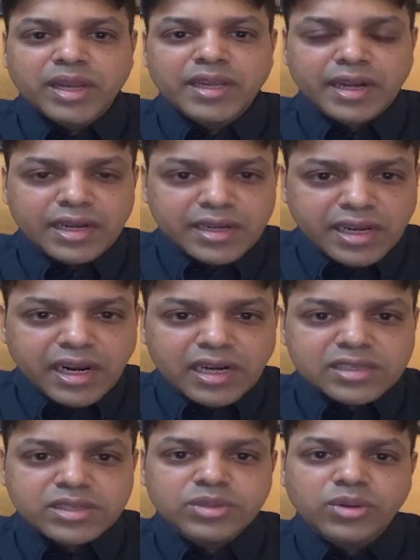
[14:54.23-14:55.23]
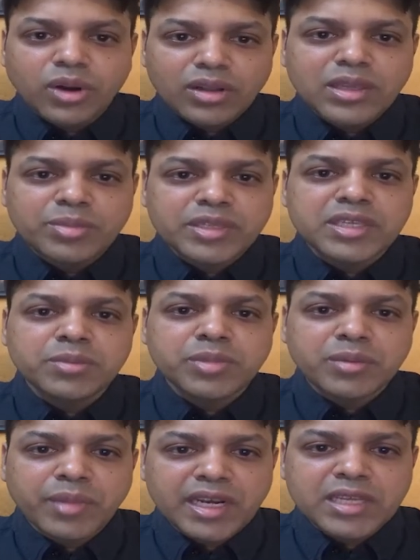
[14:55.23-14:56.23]
my great regards to all the
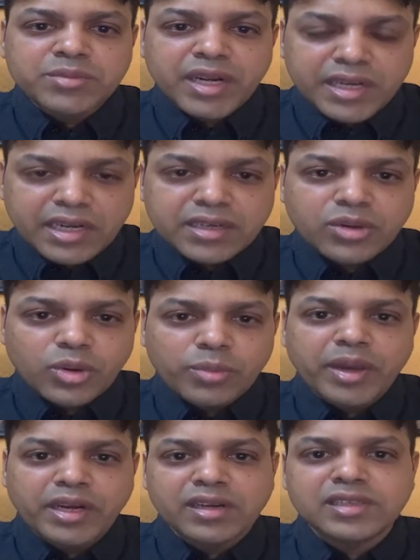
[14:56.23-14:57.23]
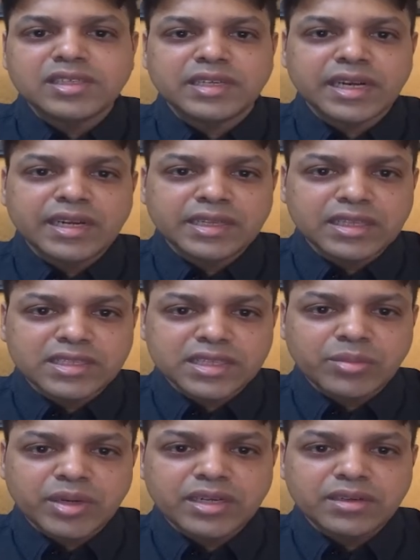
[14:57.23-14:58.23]
principal management and co-panelists attending this
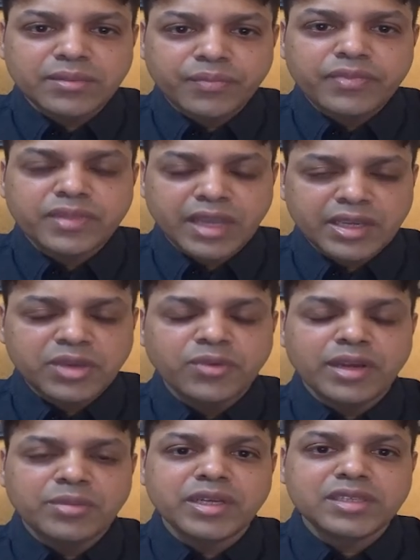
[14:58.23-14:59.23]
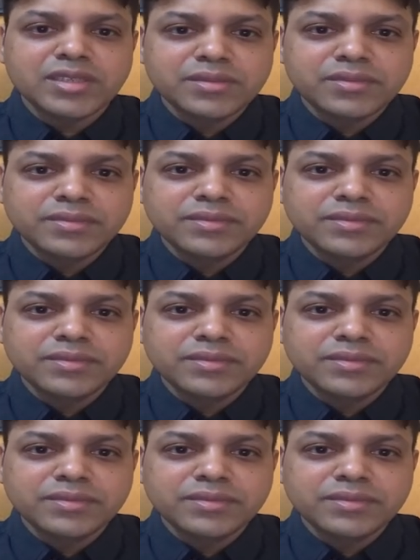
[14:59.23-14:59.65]
summit thank you very much